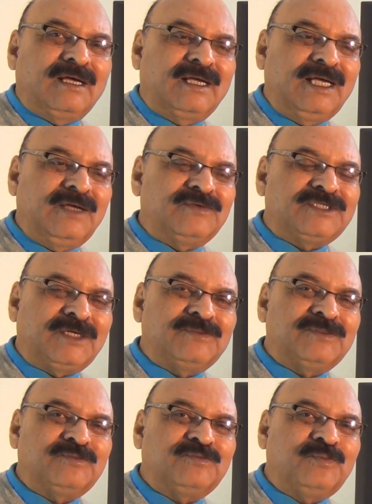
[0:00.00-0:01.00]
gave
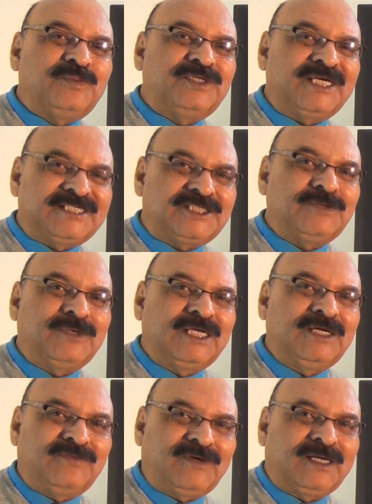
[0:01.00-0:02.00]
some
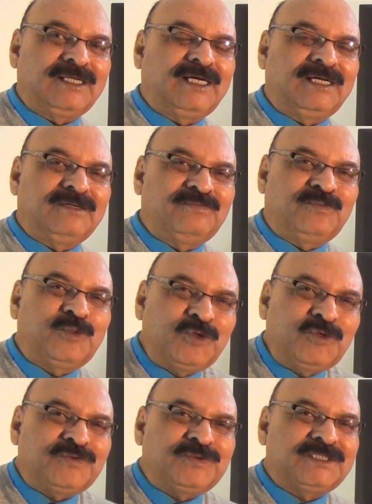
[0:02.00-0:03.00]
testimony for that,
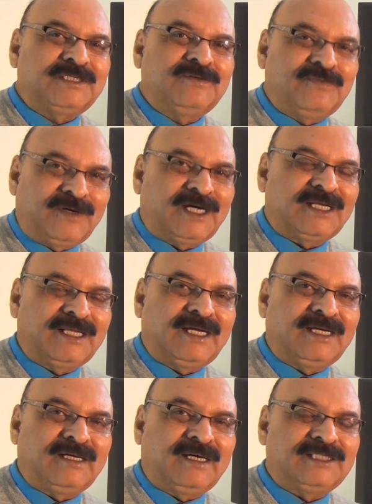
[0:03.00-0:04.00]
proofs for
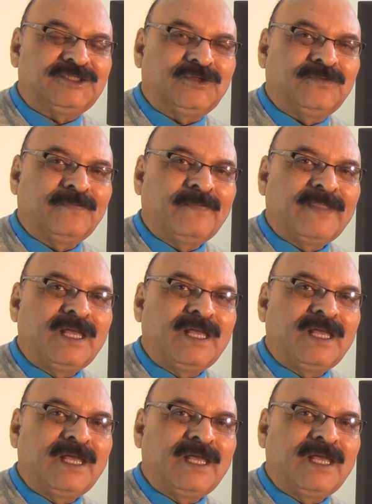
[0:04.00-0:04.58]
that also.